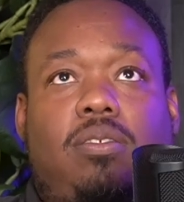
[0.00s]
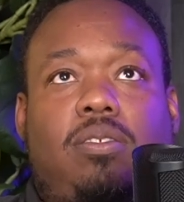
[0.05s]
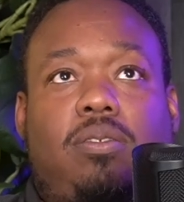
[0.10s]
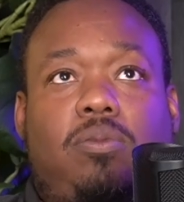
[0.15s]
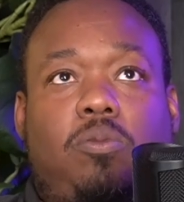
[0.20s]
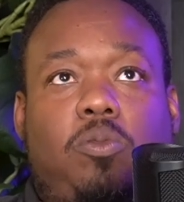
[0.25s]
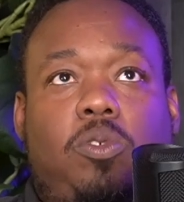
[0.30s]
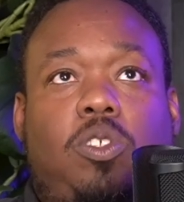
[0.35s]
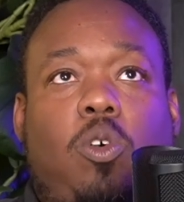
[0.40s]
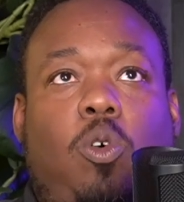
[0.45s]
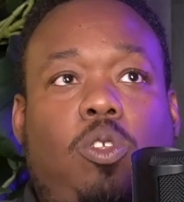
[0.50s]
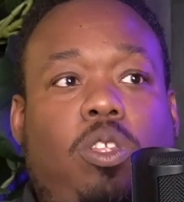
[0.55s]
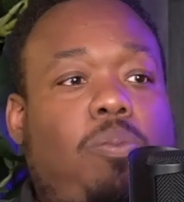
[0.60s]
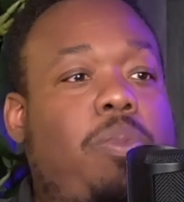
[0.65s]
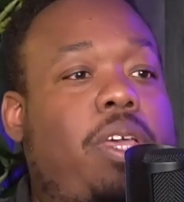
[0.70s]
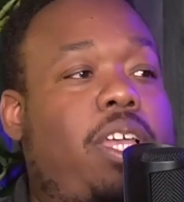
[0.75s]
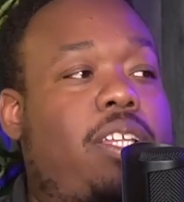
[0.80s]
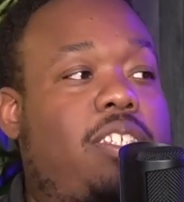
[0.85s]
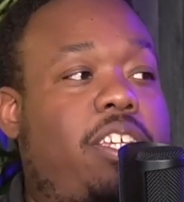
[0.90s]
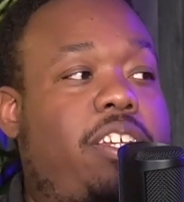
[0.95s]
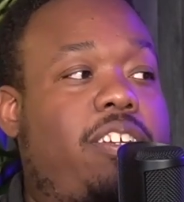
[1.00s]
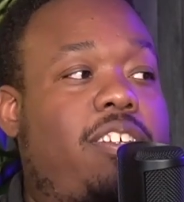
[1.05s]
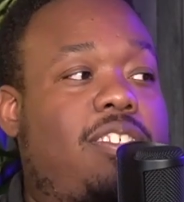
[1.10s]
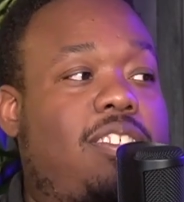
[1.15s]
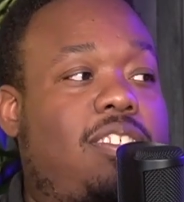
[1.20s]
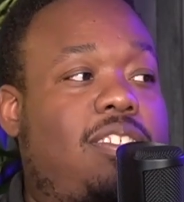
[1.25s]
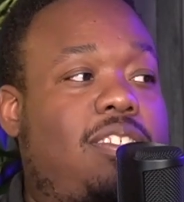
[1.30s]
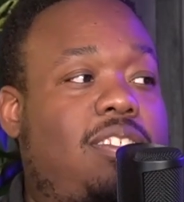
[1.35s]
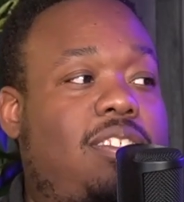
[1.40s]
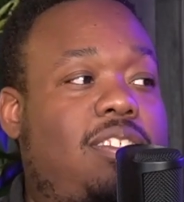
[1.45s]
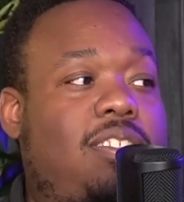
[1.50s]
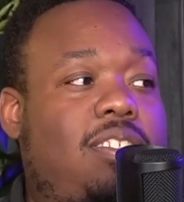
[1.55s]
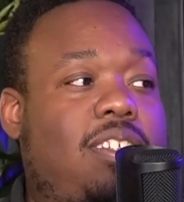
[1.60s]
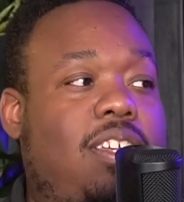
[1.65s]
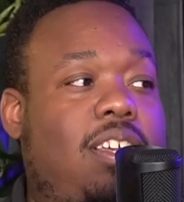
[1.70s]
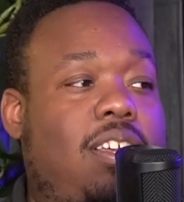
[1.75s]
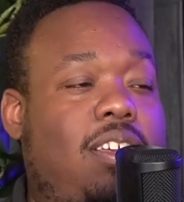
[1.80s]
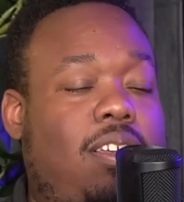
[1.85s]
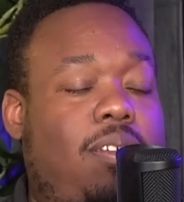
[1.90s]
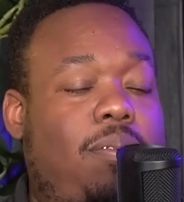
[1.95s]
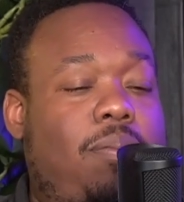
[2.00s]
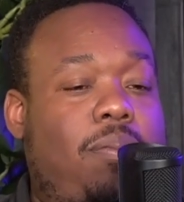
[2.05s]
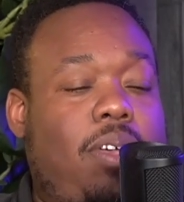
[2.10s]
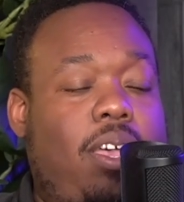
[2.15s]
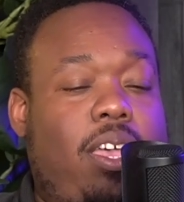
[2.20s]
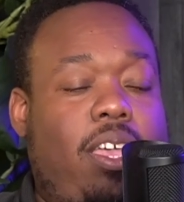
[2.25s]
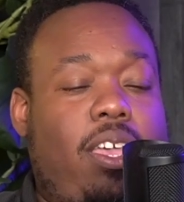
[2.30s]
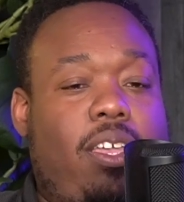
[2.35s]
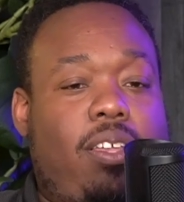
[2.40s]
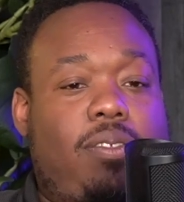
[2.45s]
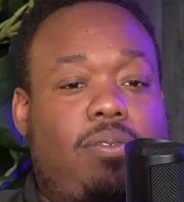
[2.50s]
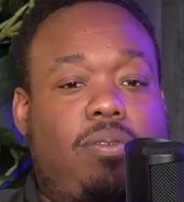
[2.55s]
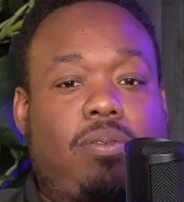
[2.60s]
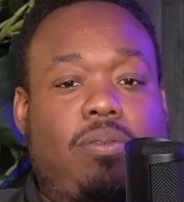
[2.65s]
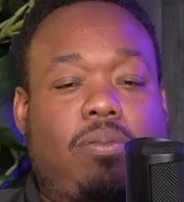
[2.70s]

was holding back tears. I